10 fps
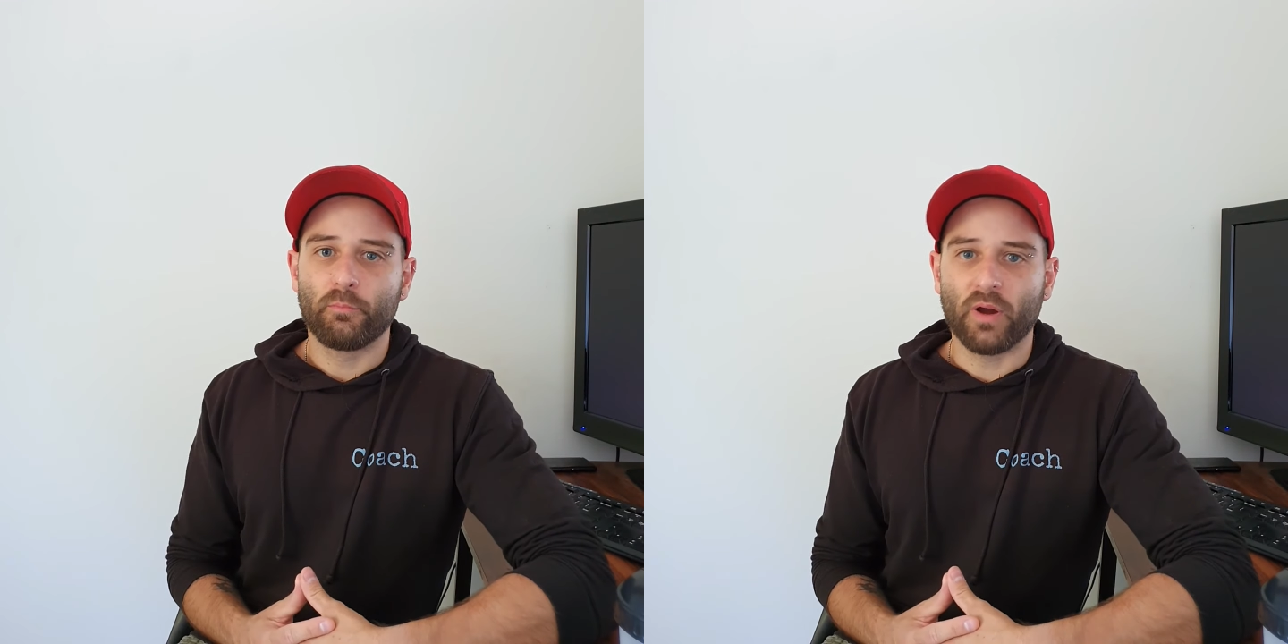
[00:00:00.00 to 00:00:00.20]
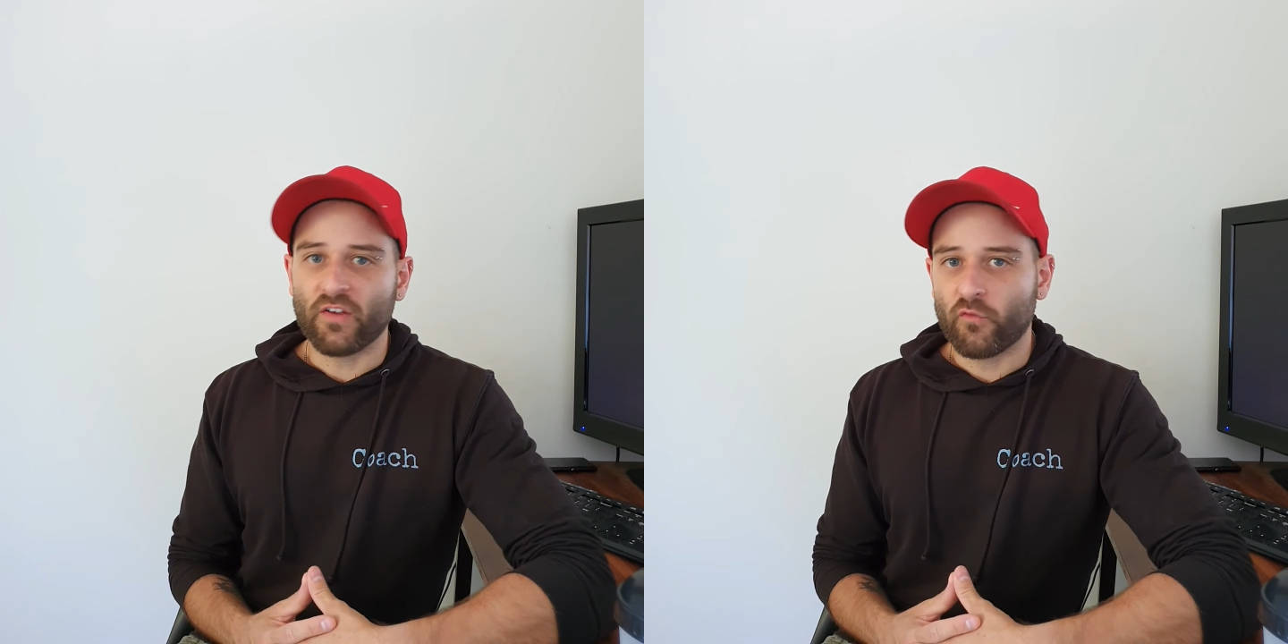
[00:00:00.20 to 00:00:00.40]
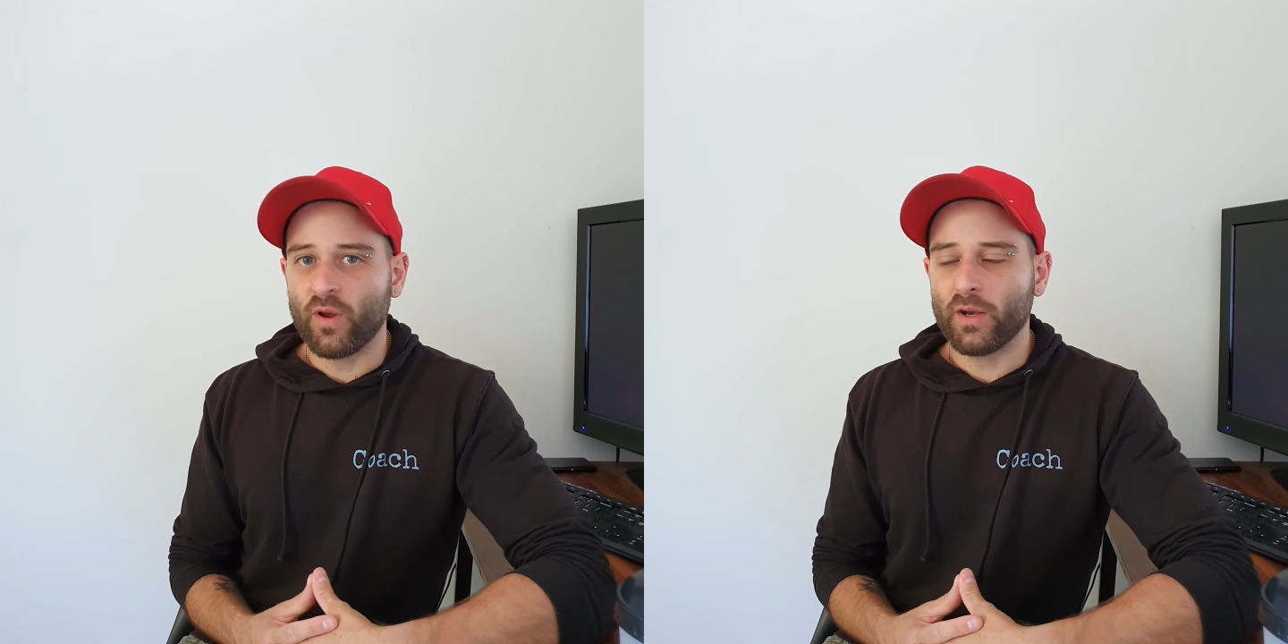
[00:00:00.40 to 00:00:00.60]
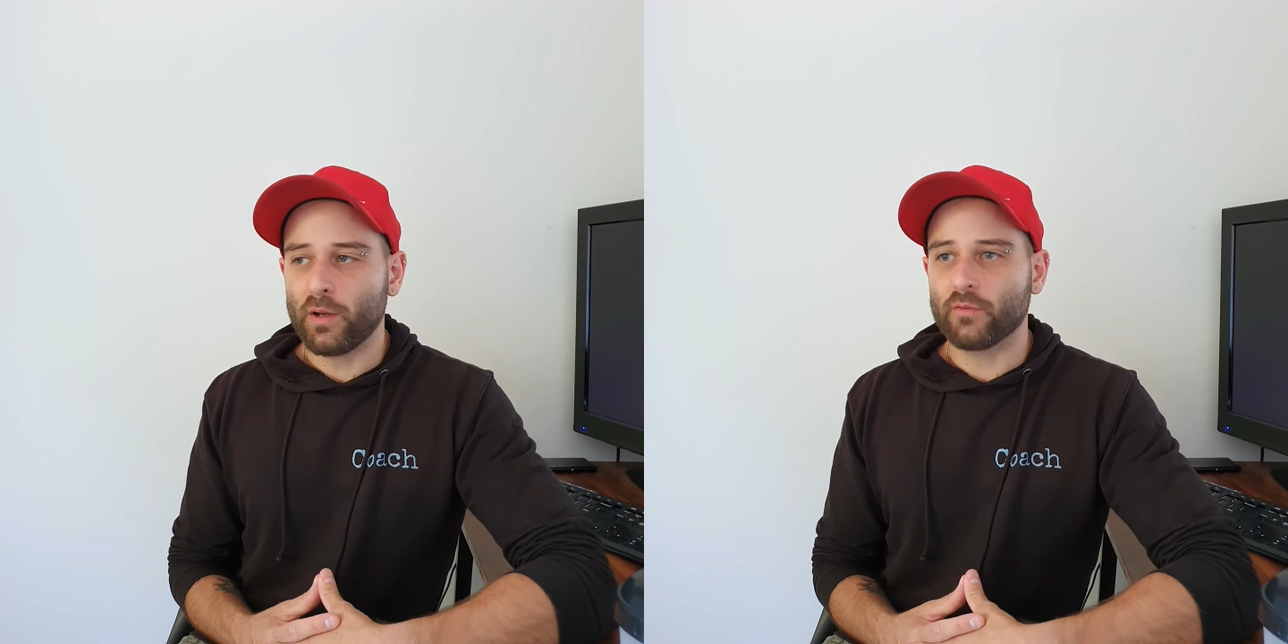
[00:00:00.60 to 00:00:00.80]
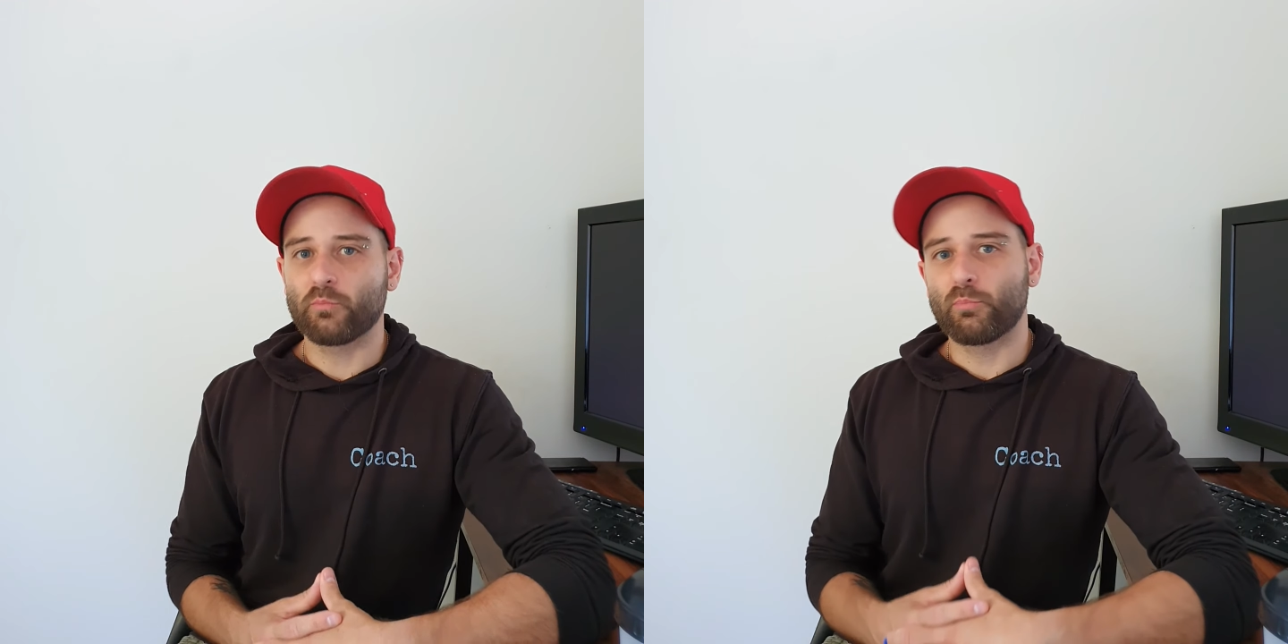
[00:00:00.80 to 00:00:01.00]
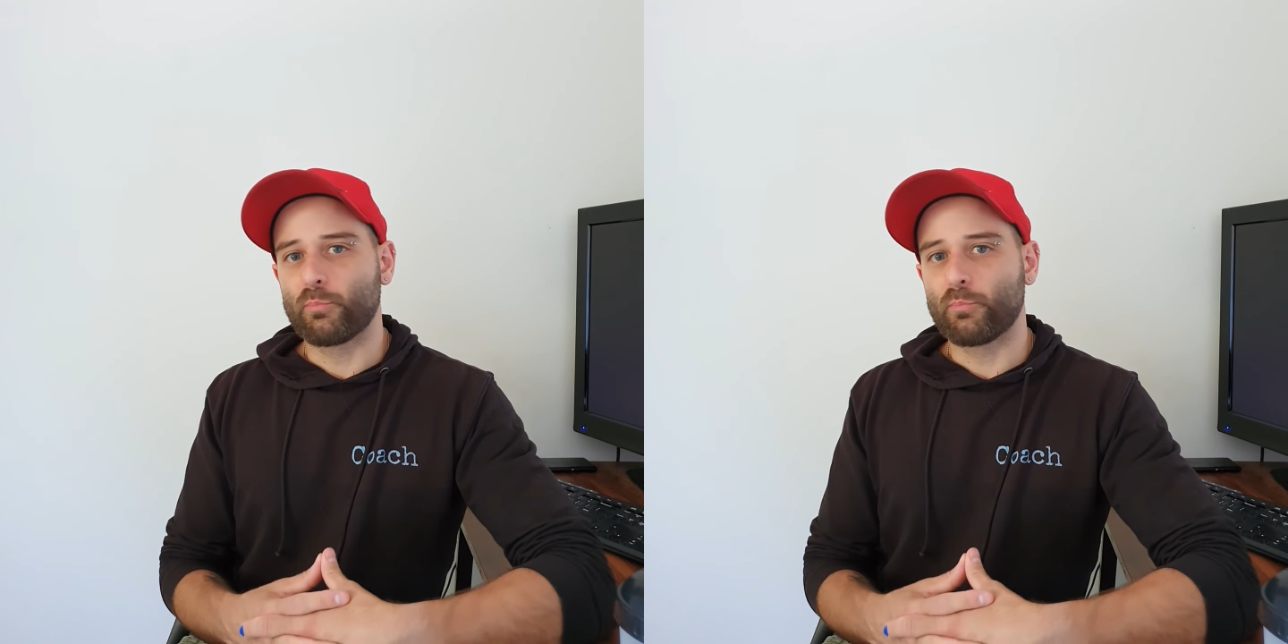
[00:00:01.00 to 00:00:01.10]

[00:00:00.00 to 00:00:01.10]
But if we're not